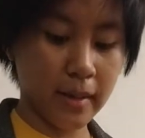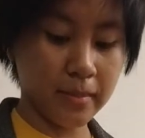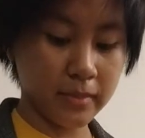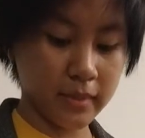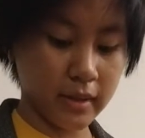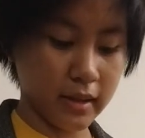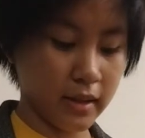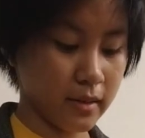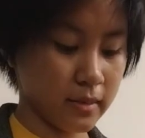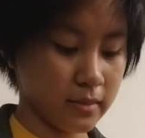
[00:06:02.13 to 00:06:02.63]

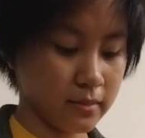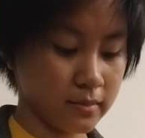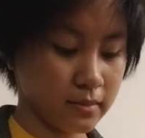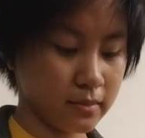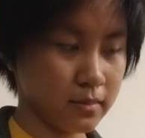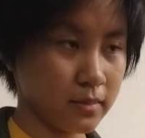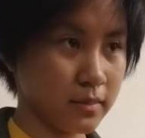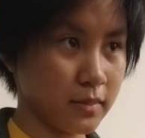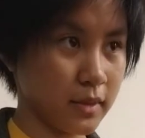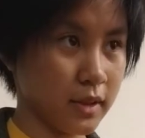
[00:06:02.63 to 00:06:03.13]
empty,
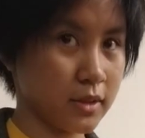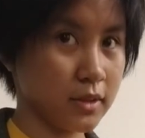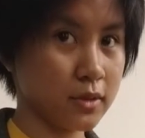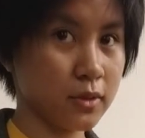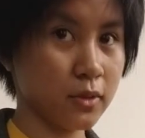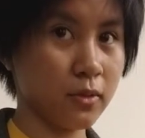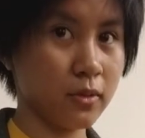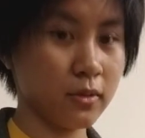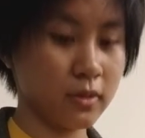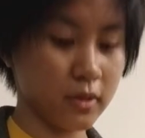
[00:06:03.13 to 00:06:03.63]

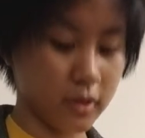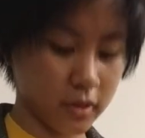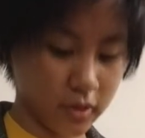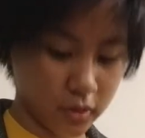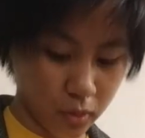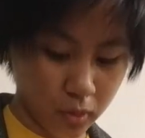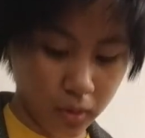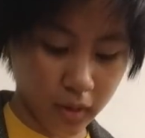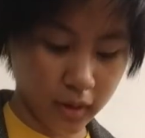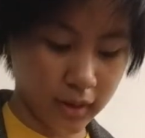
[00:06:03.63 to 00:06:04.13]
the
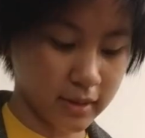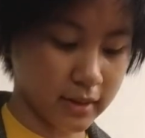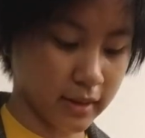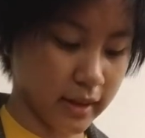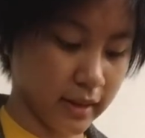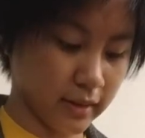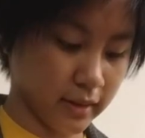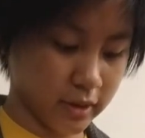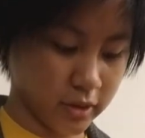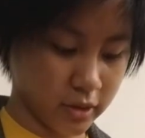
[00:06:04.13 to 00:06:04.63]
door
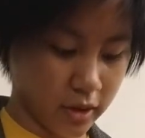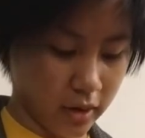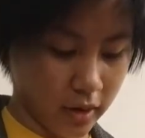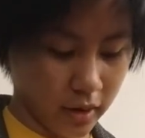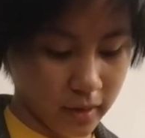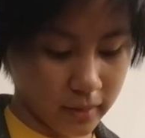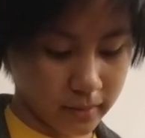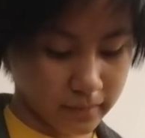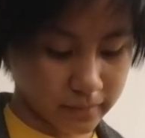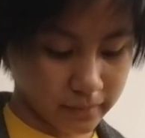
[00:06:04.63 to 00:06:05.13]
slightly
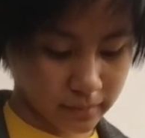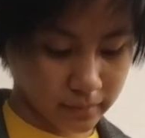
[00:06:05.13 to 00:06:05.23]
ajar.